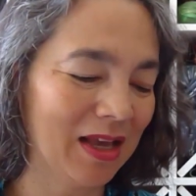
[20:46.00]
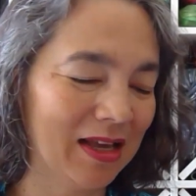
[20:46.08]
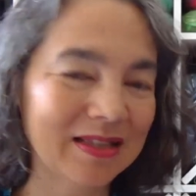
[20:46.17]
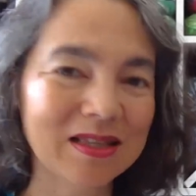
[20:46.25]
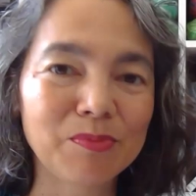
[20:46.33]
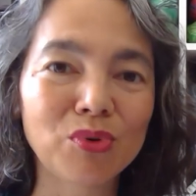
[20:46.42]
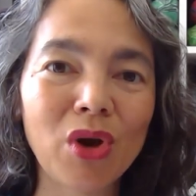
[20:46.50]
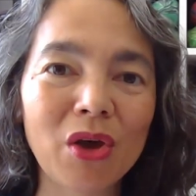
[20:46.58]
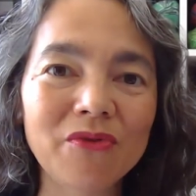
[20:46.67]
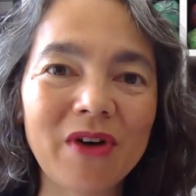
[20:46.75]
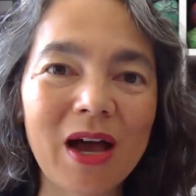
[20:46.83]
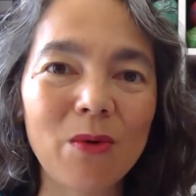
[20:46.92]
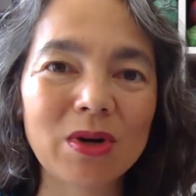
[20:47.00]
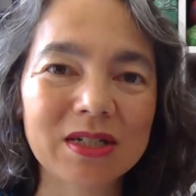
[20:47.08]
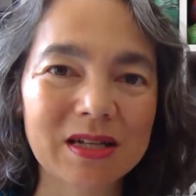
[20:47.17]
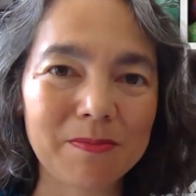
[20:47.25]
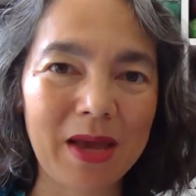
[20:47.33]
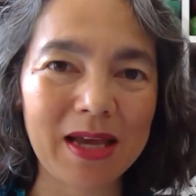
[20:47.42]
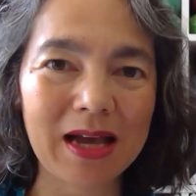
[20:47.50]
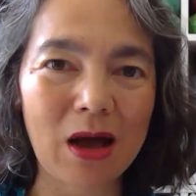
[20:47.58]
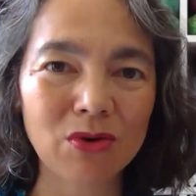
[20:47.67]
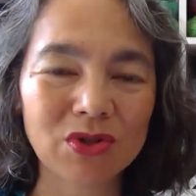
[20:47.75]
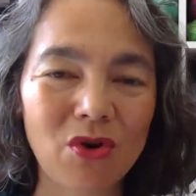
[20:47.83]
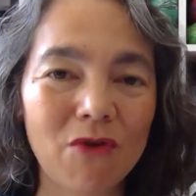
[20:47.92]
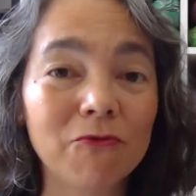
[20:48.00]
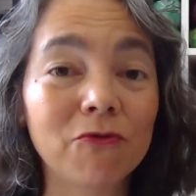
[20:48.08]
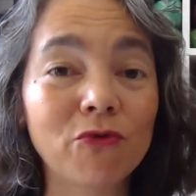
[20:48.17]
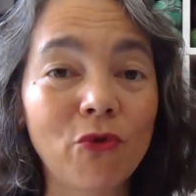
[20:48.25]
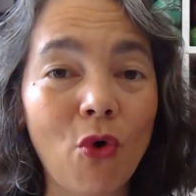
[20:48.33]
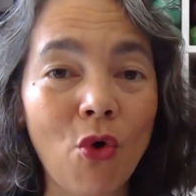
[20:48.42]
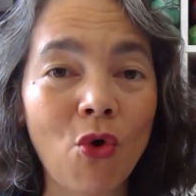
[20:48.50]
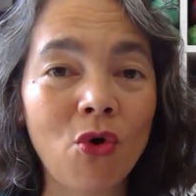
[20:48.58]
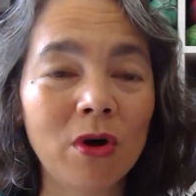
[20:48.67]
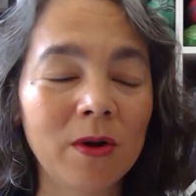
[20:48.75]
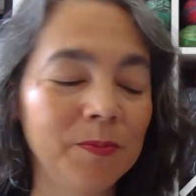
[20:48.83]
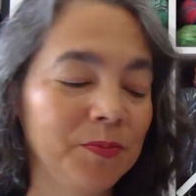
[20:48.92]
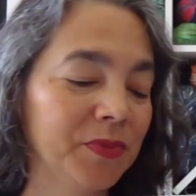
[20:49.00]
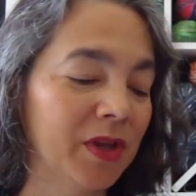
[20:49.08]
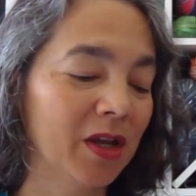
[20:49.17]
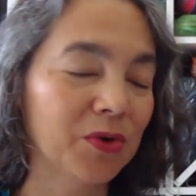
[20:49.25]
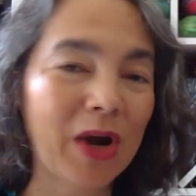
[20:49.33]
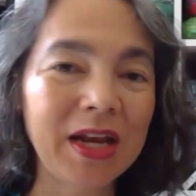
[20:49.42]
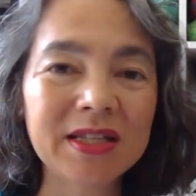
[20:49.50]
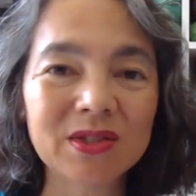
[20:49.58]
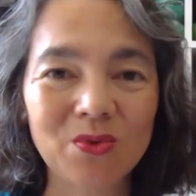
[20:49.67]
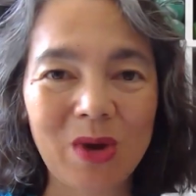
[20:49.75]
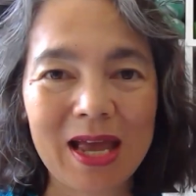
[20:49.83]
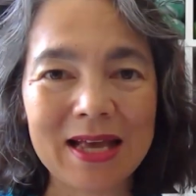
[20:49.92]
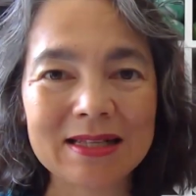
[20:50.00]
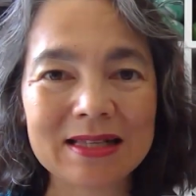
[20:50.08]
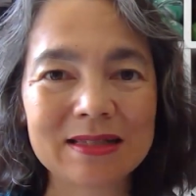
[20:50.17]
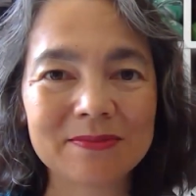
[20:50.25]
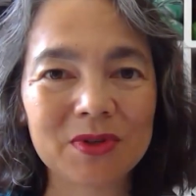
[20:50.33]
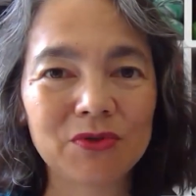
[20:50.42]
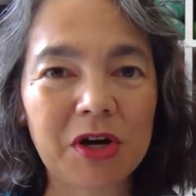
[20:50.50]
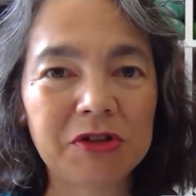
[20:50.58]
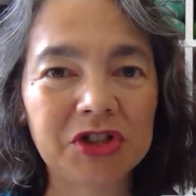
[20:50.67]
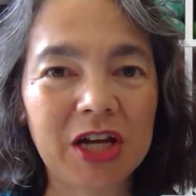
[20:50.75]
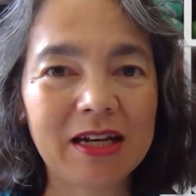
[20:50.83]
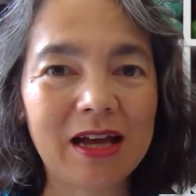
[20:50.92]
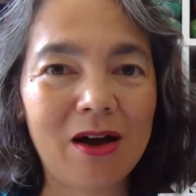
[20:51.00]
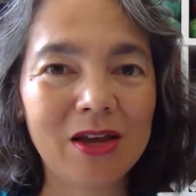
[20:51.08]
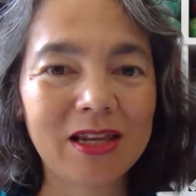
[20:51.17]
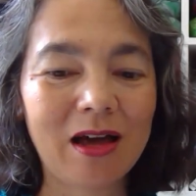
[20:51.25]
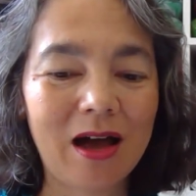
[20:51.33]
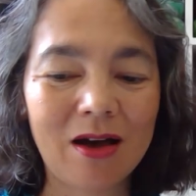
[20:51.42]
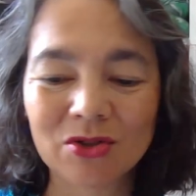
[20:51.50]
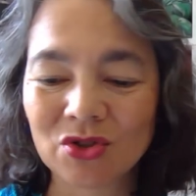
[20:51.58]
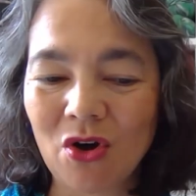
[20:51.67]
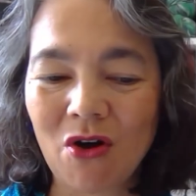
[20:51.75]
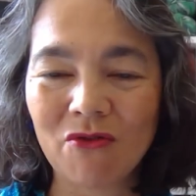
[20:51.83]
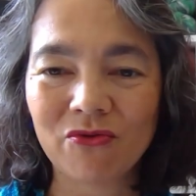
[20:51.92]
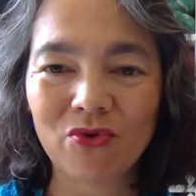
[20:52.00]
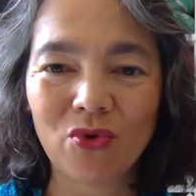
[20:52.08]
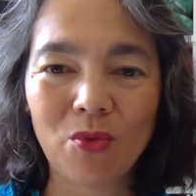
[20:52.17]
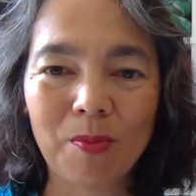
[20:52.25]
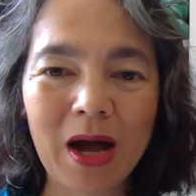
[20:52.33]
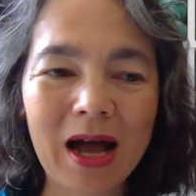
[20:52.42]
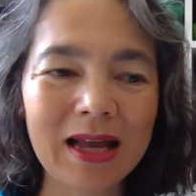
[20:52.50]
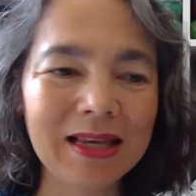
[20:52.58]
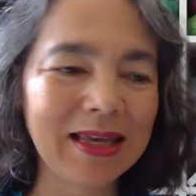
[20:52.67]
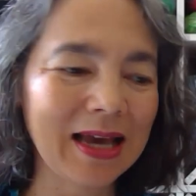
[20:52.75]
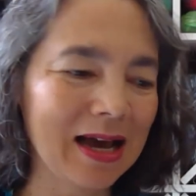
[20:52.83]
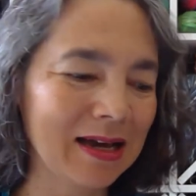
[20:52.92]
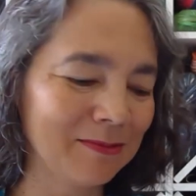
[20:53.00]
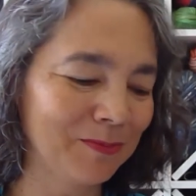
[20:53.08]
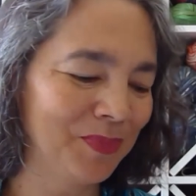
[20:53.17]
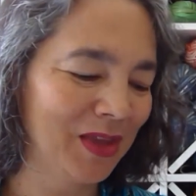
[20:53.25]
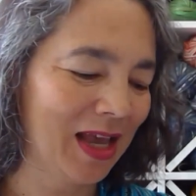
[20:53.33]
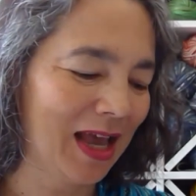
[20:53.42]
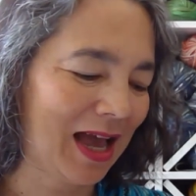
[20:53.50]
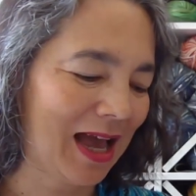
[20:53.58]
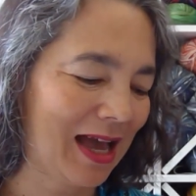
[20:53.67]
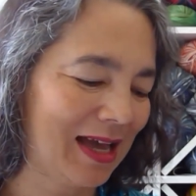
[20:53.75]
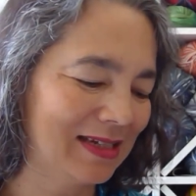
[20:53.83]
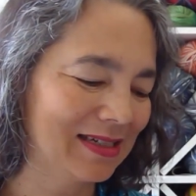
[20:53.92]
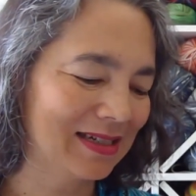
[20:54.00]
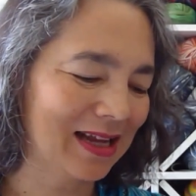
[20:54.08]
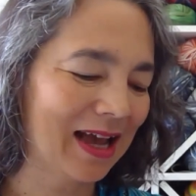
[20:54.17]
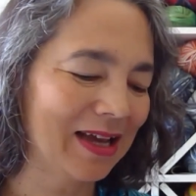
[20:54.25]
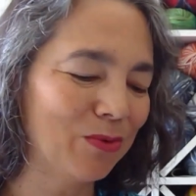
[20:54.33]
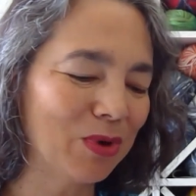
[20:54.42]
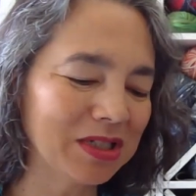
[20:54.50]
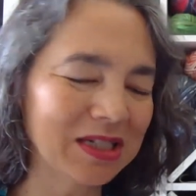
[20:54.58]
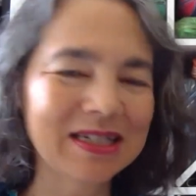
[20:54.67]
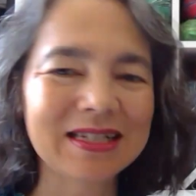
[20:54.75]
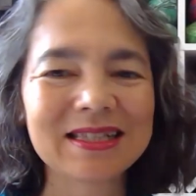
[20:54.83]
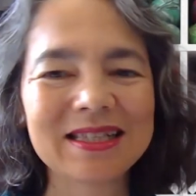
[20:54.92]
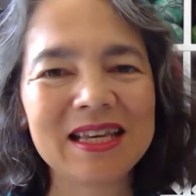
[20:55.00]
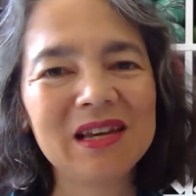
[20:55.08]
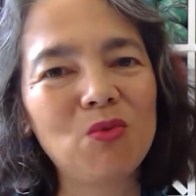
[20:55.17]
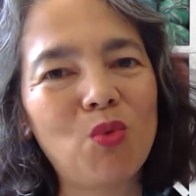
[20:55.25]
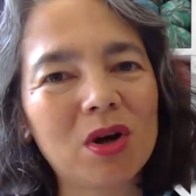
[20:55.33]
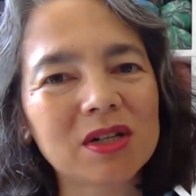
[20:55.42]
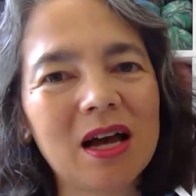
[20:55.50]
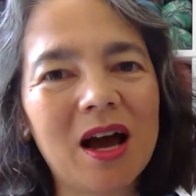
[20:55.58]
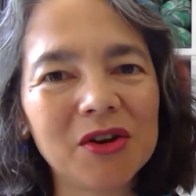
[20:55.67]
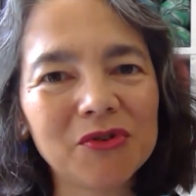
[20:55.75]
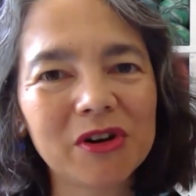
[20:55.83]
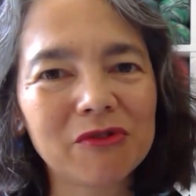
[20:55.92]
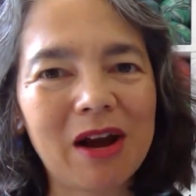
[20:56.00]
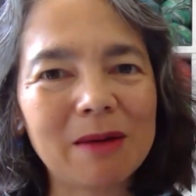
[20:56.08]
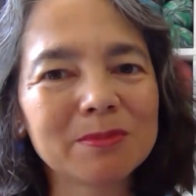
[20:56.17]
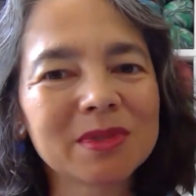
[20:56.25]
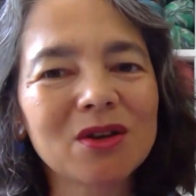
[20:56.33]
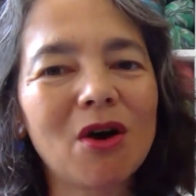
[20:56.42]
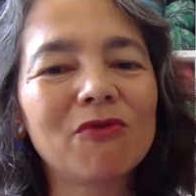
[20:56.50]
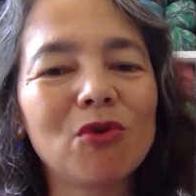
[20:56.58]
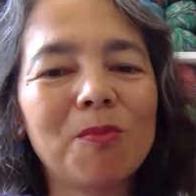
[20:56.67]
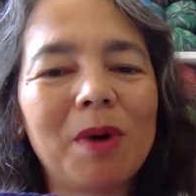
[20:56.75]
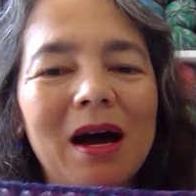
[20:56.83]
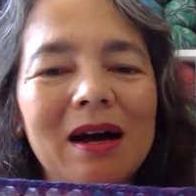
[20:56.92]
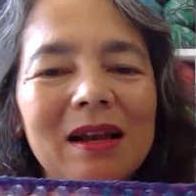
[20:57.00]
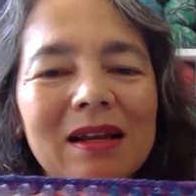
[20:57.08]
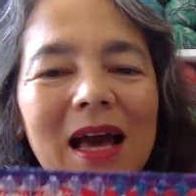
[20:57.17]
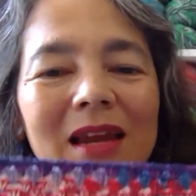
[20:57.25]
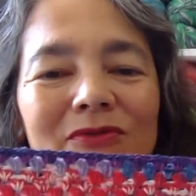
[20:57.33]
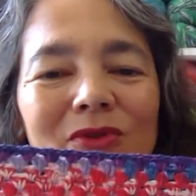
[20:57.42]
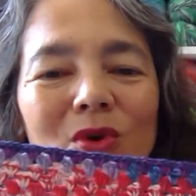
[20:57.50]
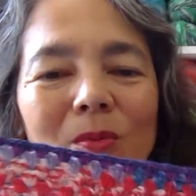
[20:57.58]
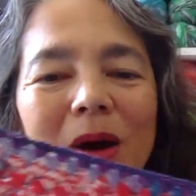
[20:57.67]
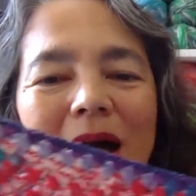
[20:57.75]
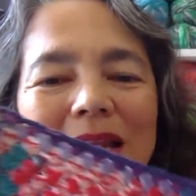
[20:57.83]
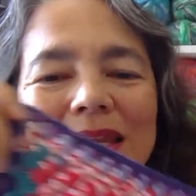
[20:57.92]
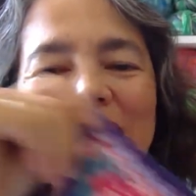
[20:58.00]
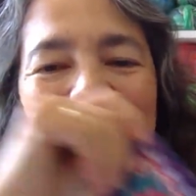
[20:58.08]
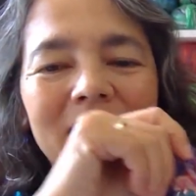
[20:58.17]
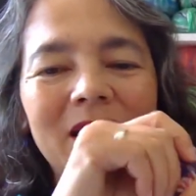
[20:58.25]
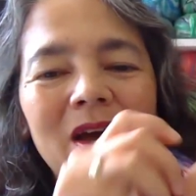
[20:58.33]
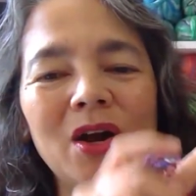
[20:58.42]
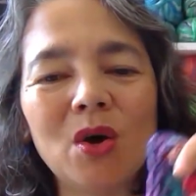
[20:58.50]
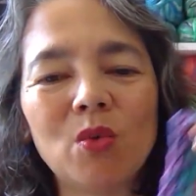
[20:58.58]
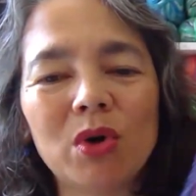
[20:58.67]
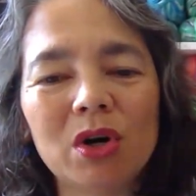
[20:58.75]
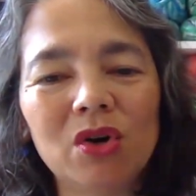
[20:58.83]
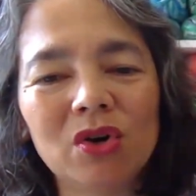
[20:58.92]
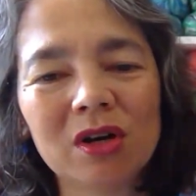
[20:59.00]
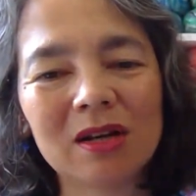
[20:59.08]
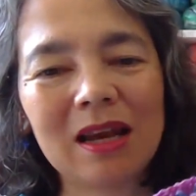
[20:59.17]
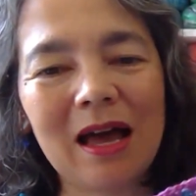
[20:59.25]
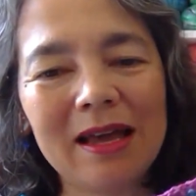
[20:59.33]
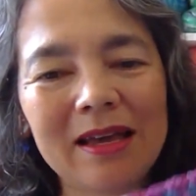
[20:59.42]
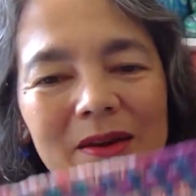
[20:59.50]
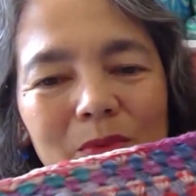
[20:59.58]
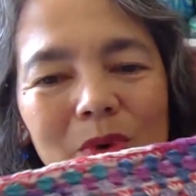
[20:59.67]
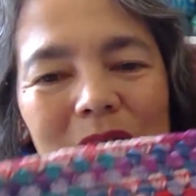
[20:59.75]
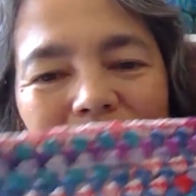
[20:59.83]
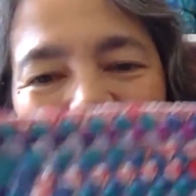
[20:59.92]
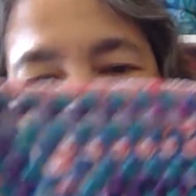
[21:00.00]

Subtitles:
is the pullover I want to make out of 4 granny squares crocheted out of opal yarn. And I wanted to see what 100 grams of colorful opal yarn would look like when you